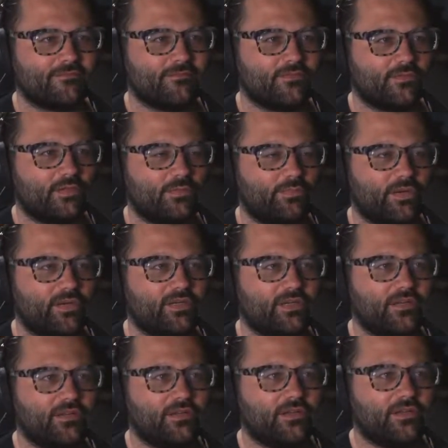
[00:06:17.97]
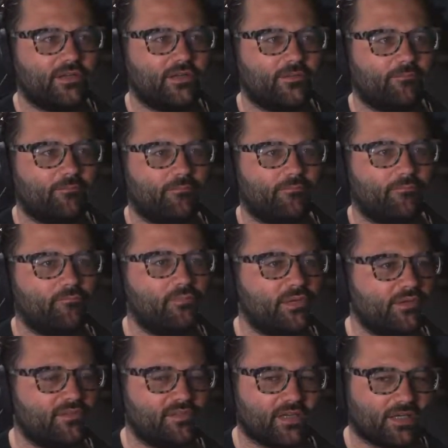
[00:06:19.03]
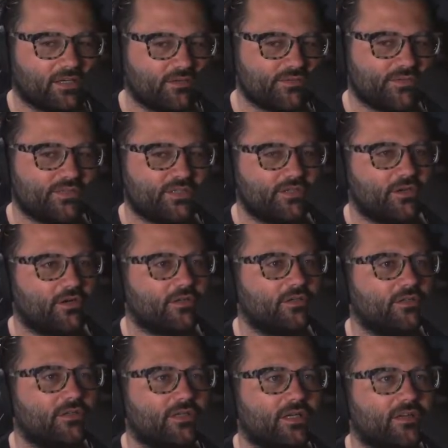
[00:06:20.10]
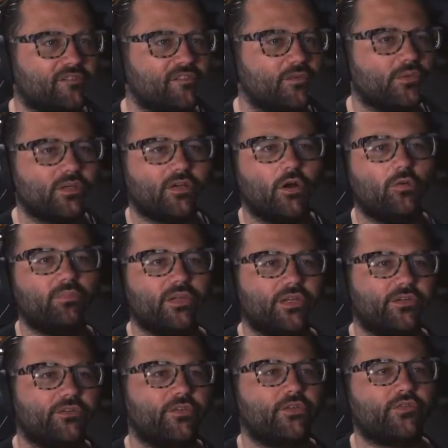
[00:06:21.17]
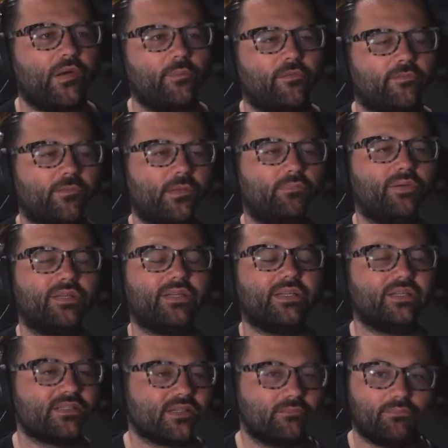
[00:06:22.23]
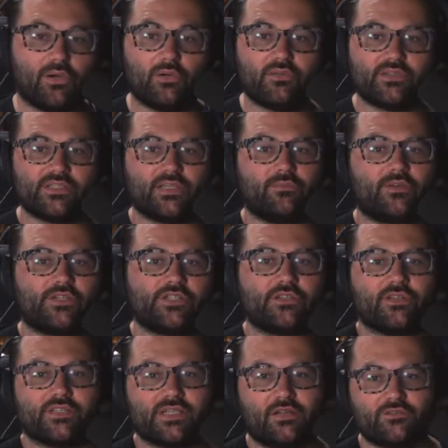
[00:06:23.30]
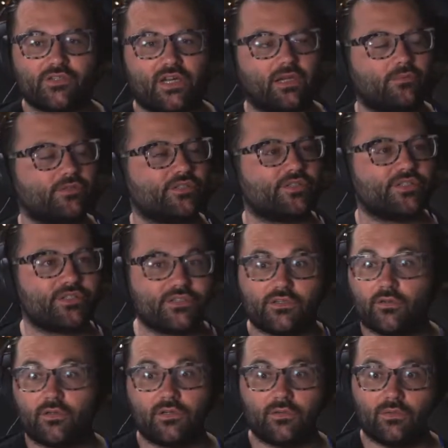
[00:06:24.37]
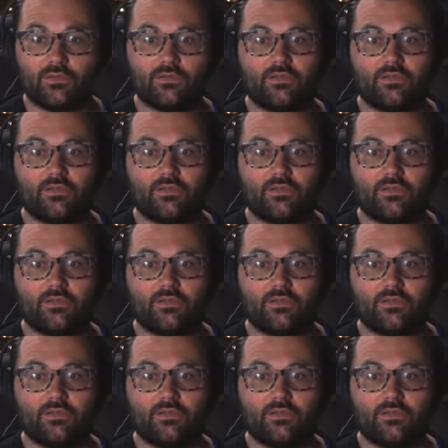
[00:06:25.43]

And apparently the music, I was reading an article, Stuart Copeland, the drummer from The Police, composed the original soundtrack, which is so cool.